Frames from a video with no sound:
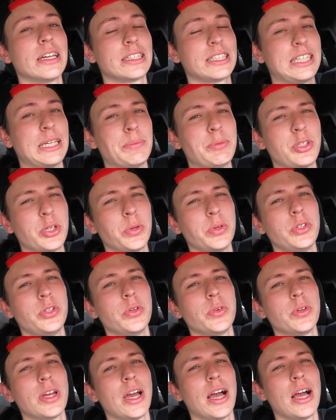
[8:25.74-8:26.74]
Keep doing
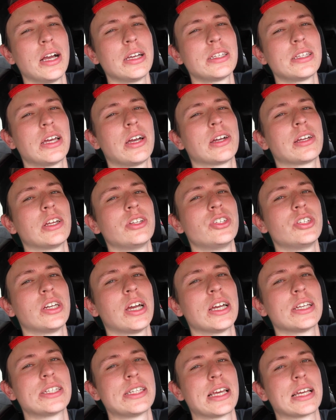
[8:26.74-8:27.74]
you guys. I'll catch you
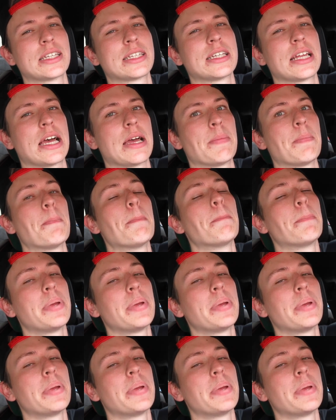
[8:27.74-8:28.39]
guys next time.